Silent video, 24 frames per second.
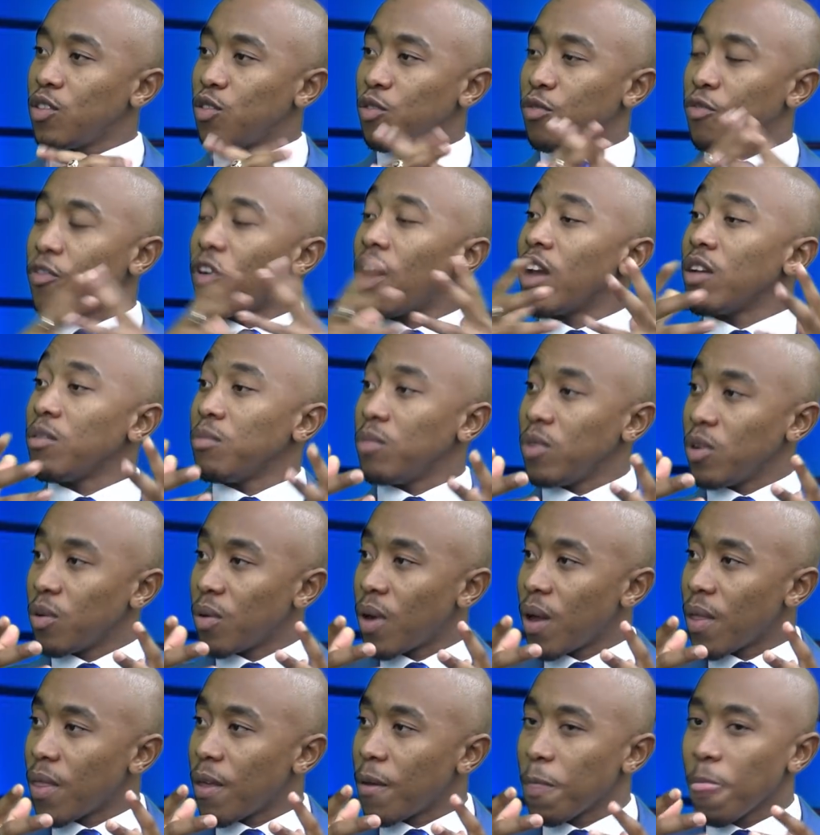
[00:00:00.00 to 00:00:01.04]
fund
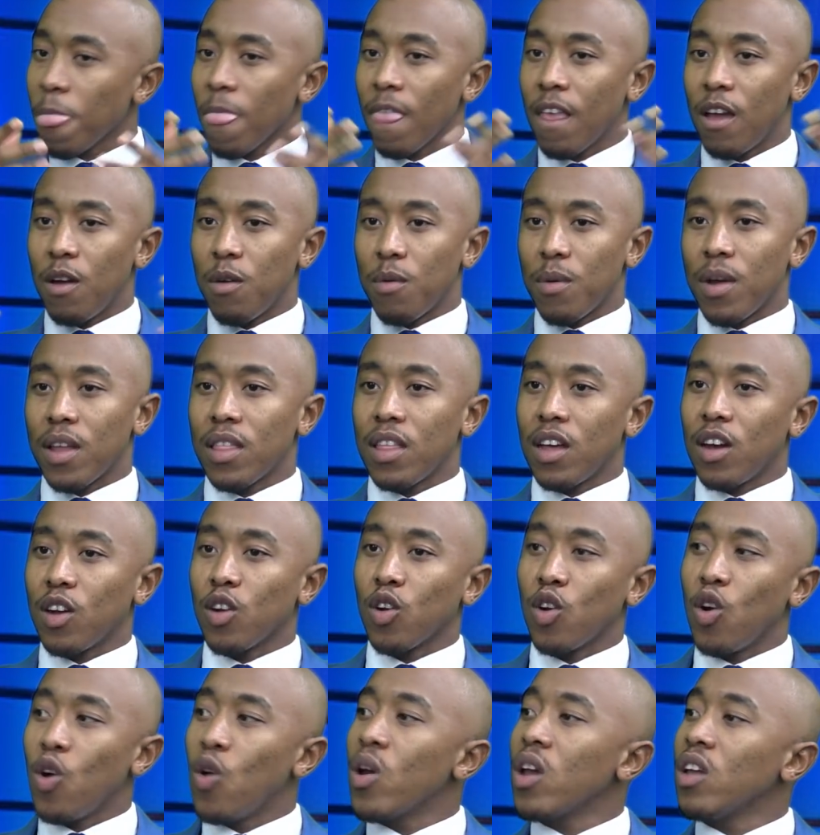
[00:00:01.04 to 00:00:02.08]
me rather
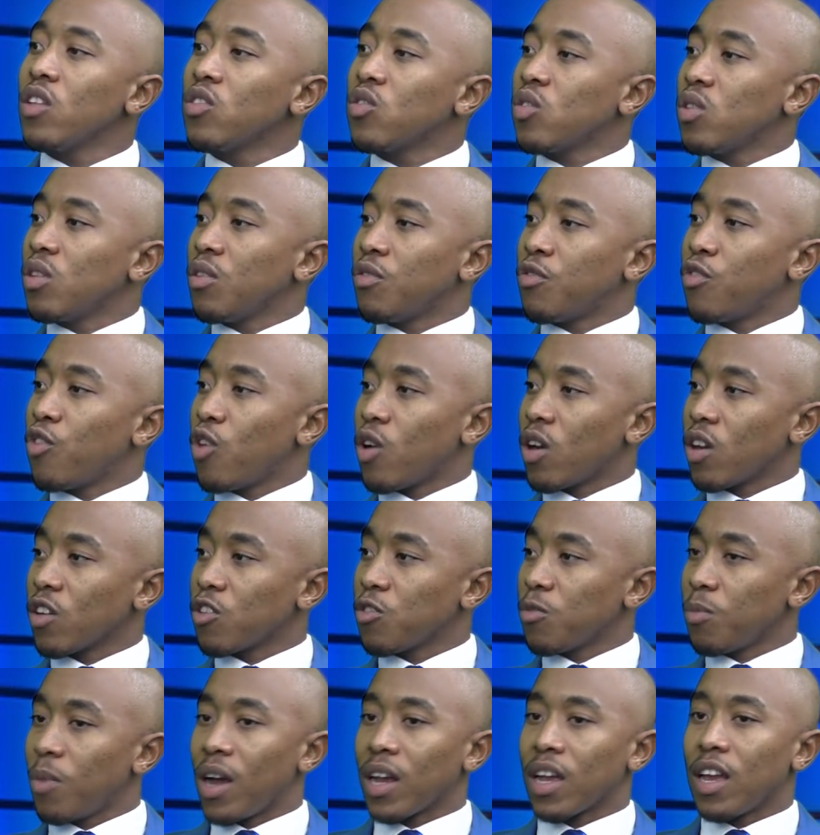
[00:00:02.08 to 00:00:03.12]
go into the
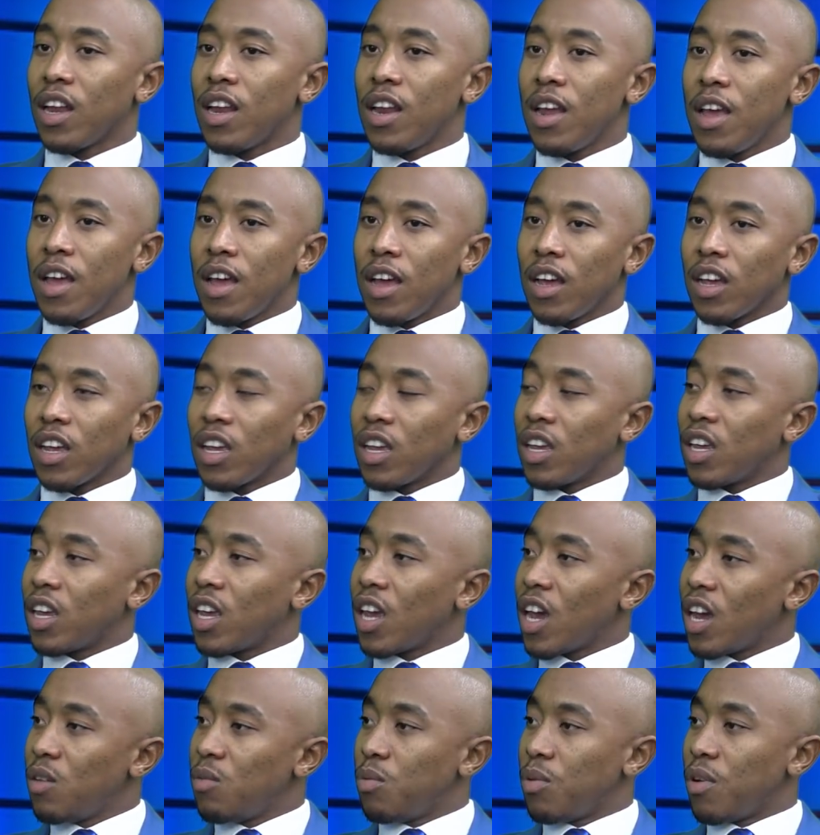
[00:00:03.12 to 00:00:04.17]
forex market,
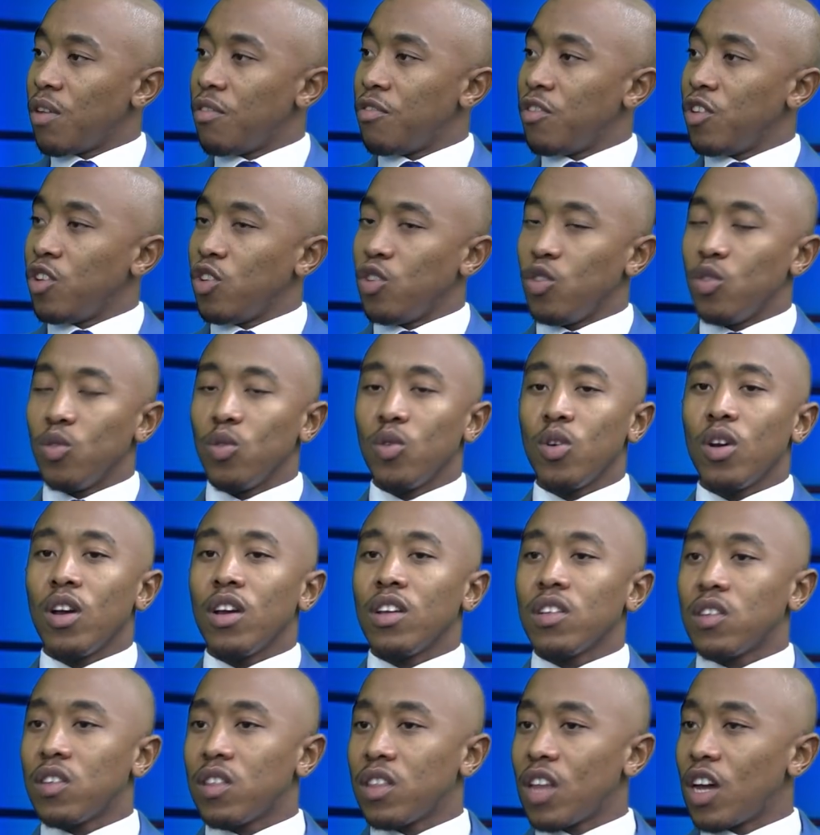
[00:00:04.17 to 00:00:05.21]
get revenue,
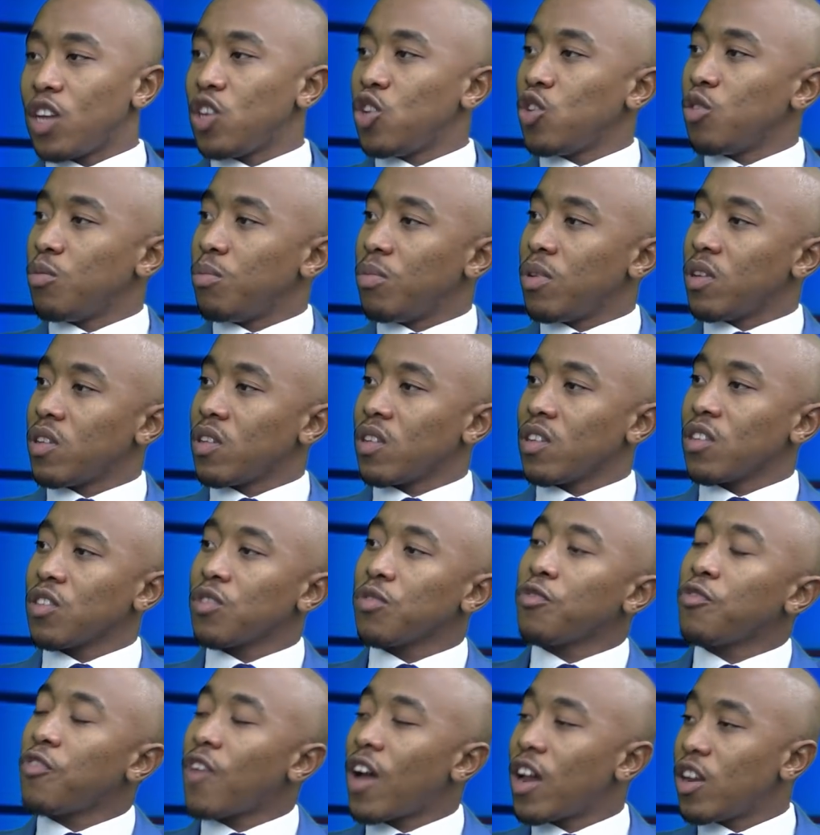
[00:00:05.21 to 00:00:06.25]
start your
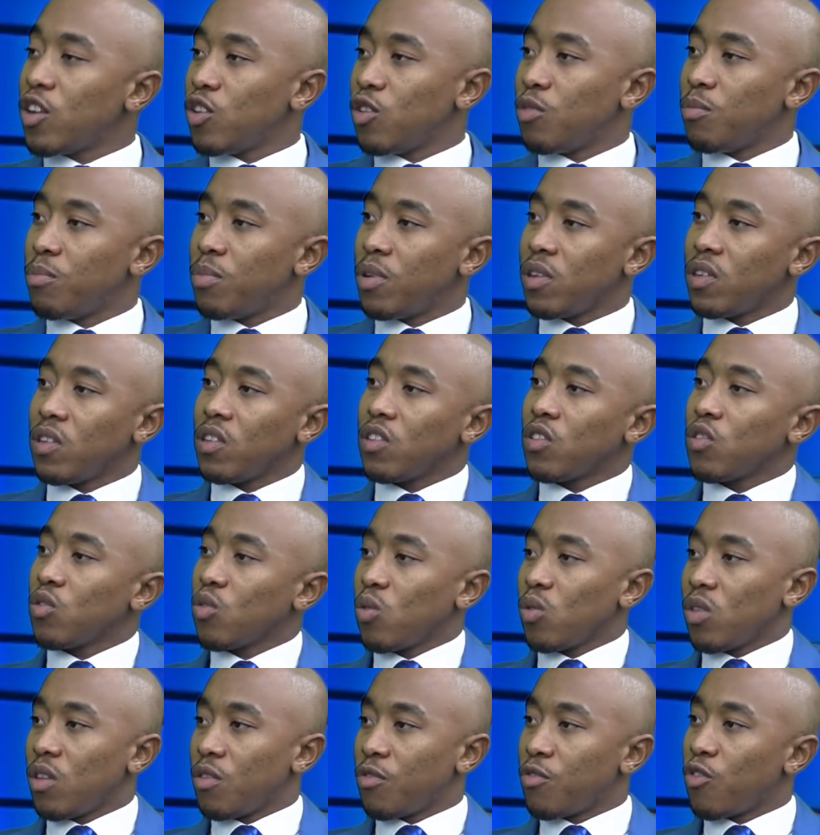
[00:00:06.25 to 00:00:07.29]
business, fund your business
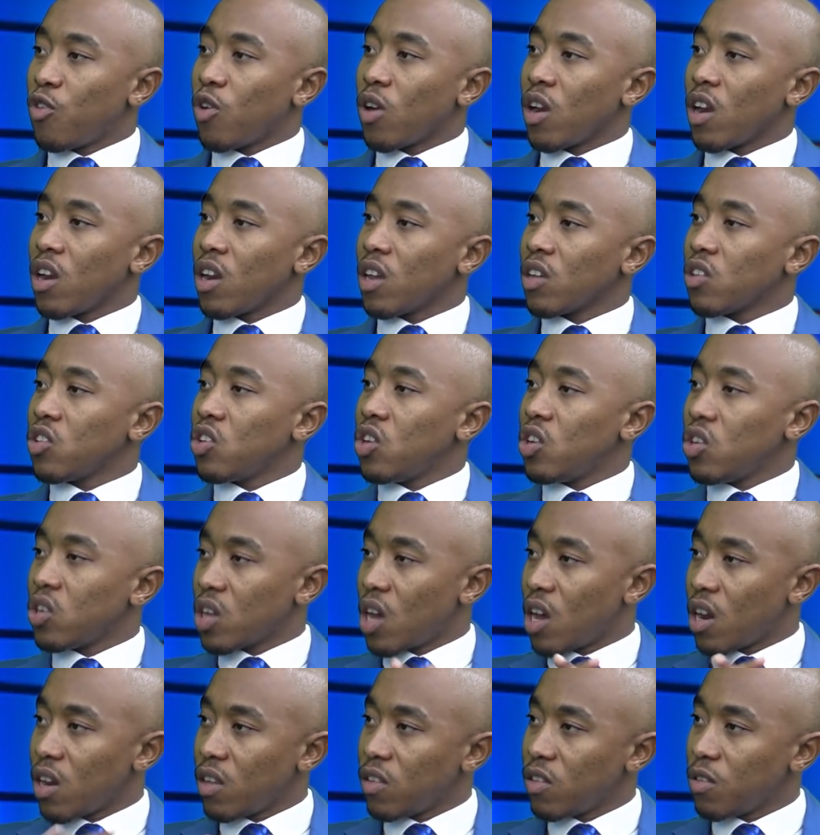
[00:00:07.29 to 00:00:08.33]
through the foreign exchange
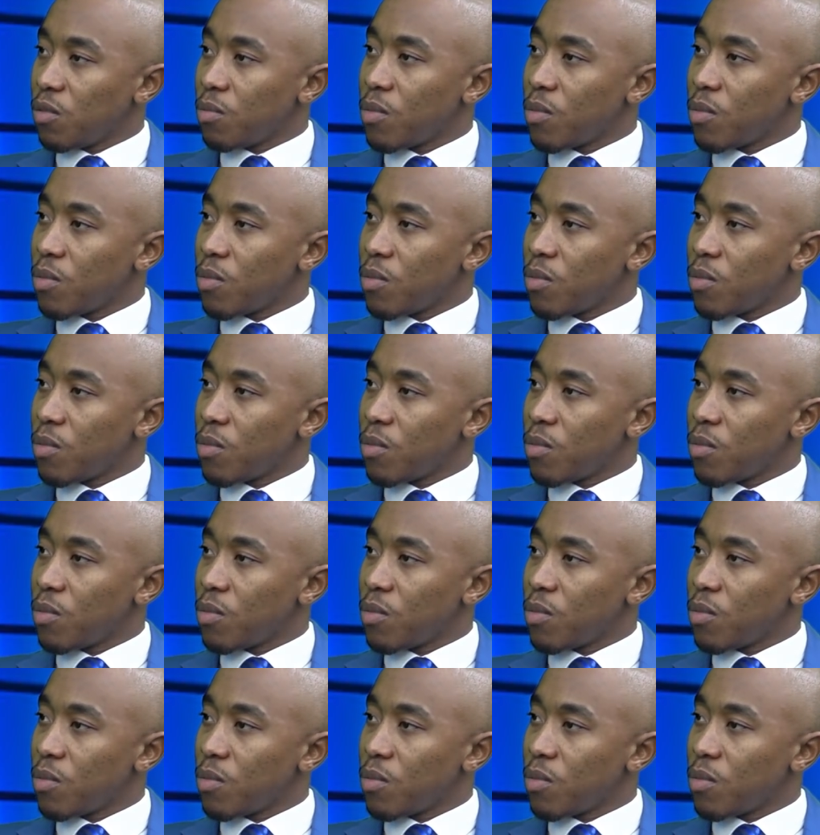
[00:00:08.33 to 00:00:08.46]
currency